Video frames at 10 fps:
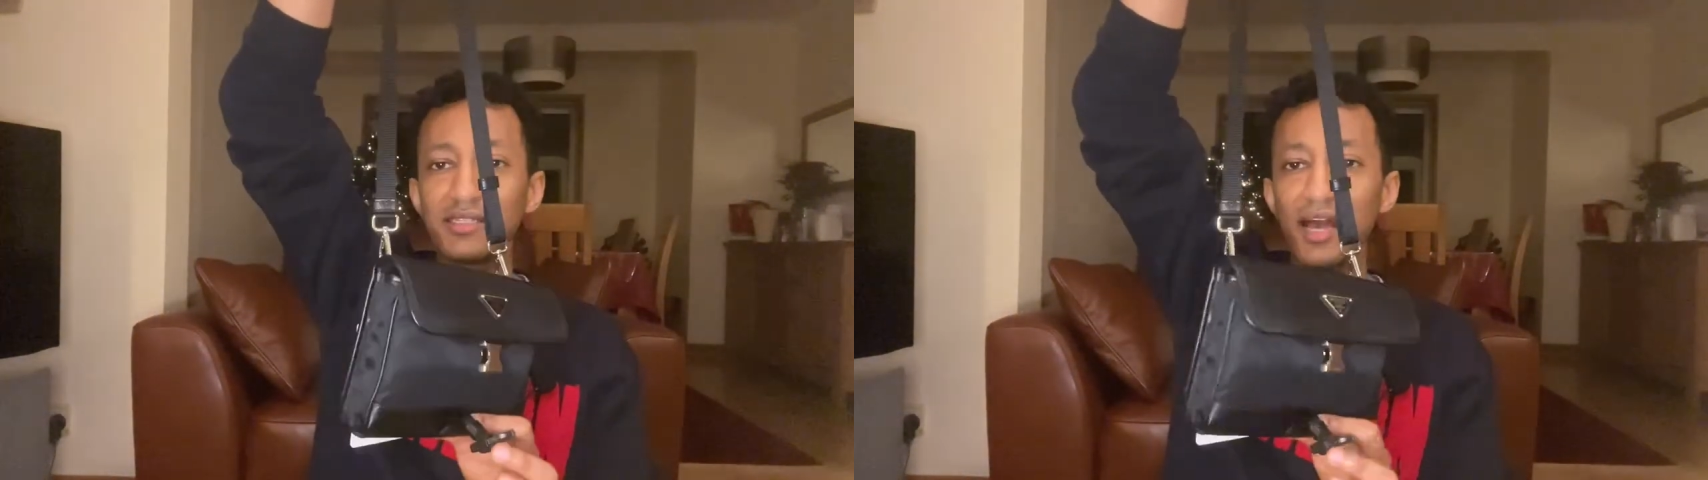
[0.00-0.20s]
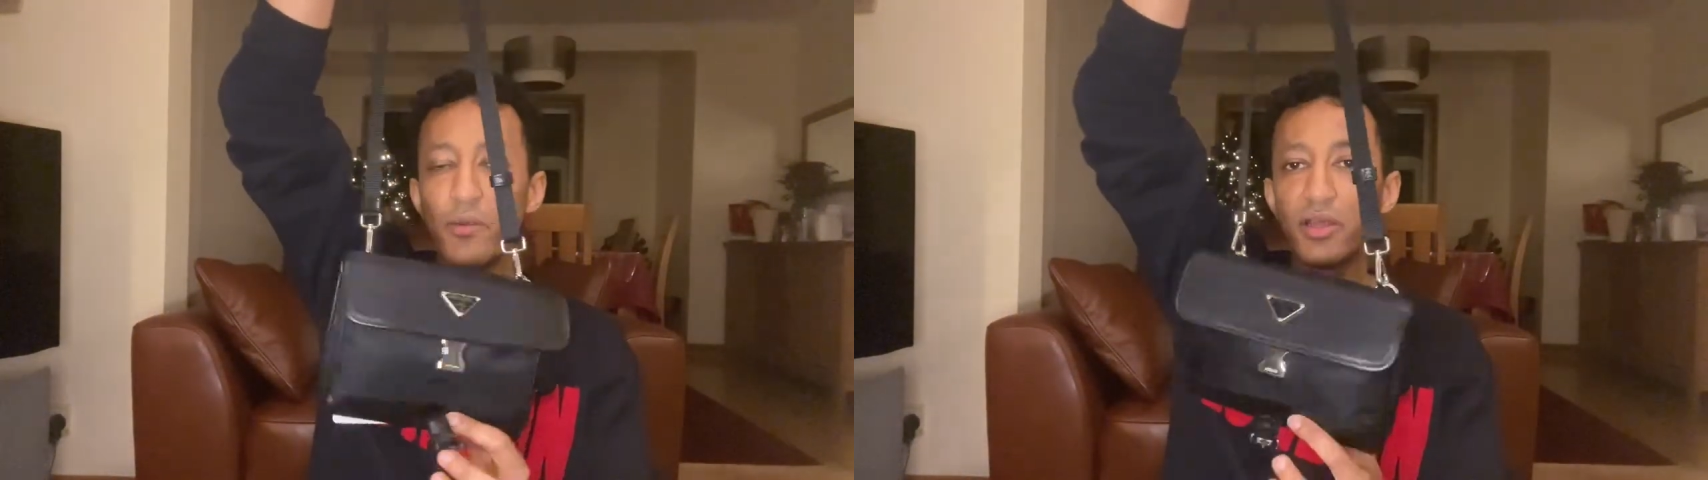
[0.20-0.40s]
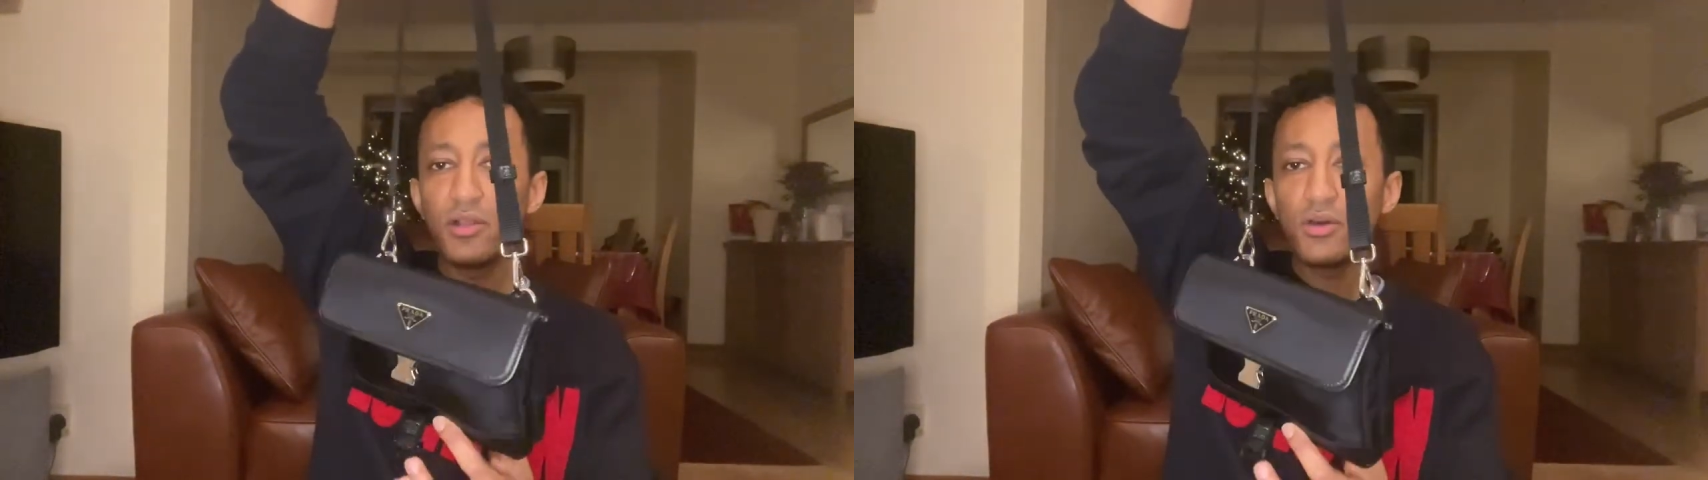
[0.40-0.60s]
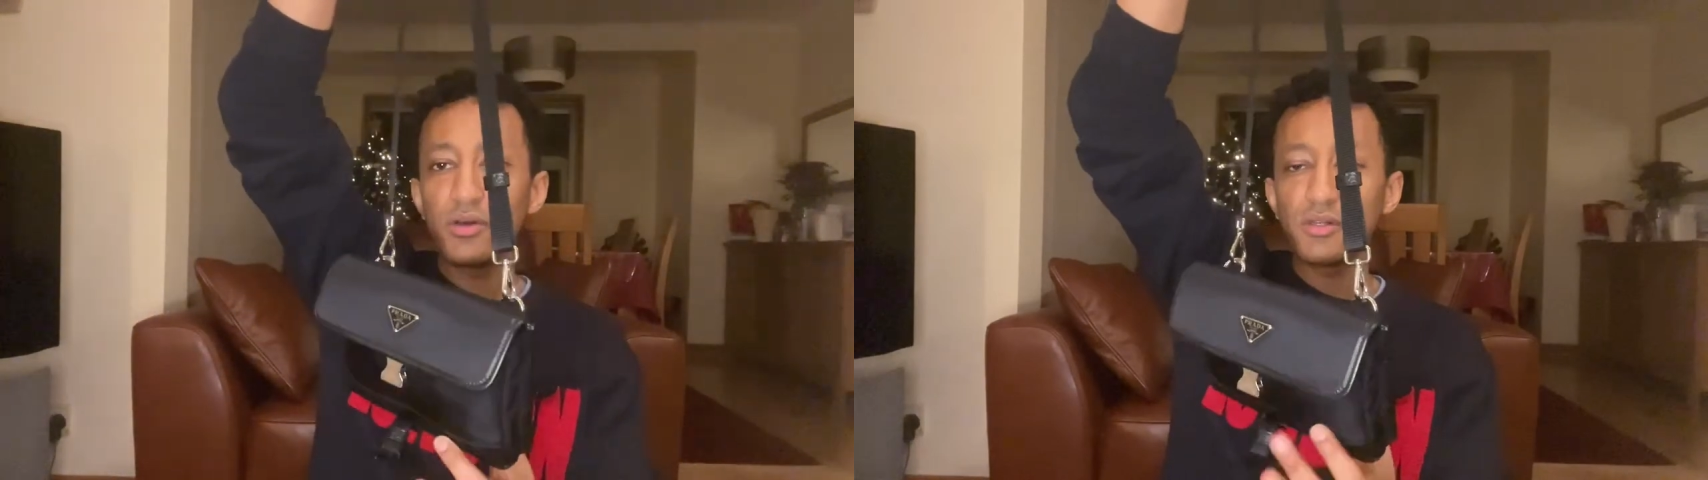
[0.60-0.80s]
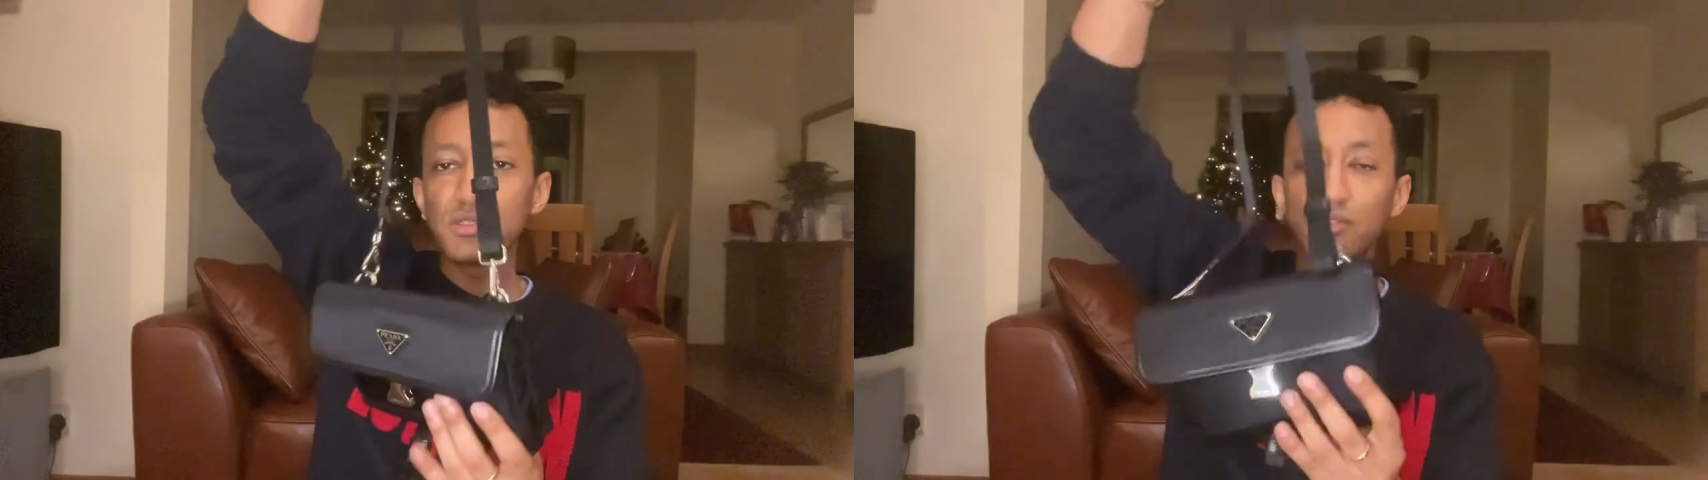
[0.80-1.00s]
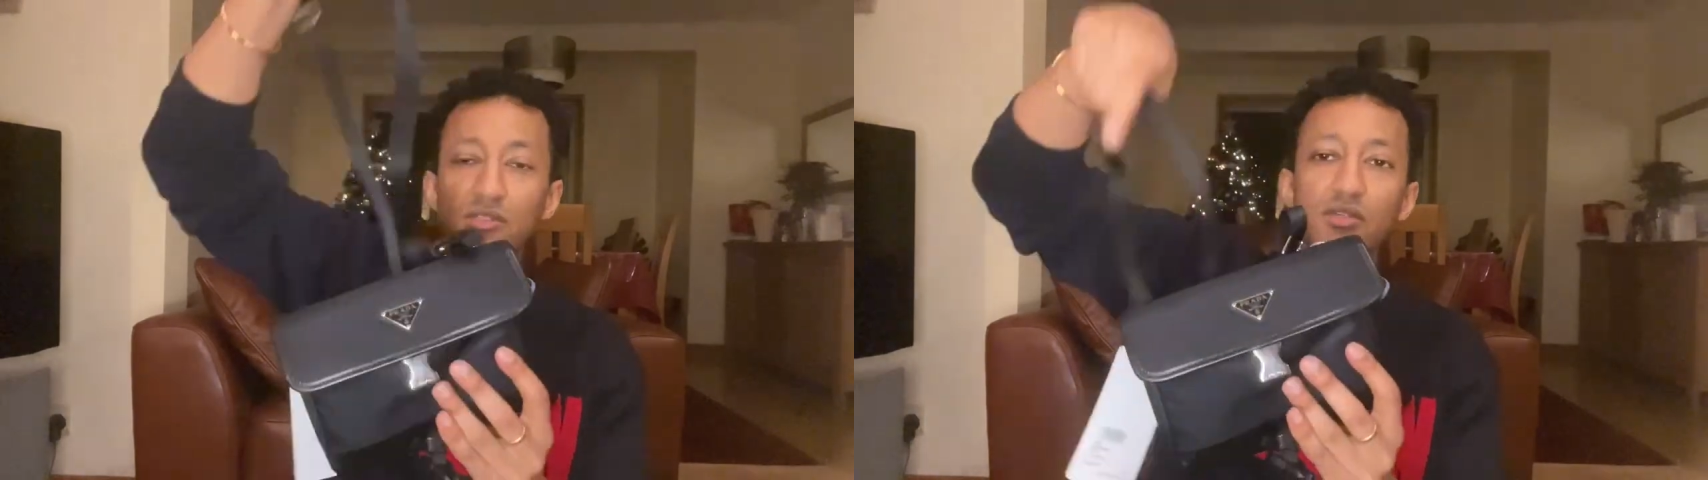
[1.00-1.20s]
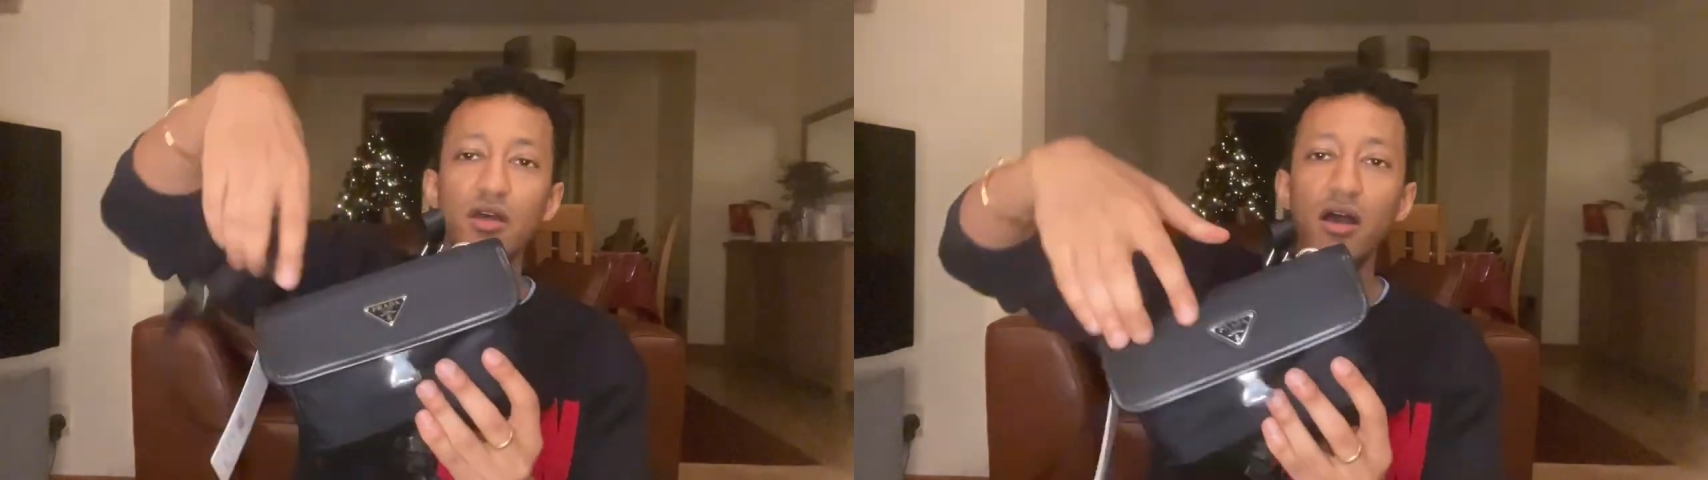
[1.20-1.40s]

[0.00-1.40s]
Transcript: how it looks.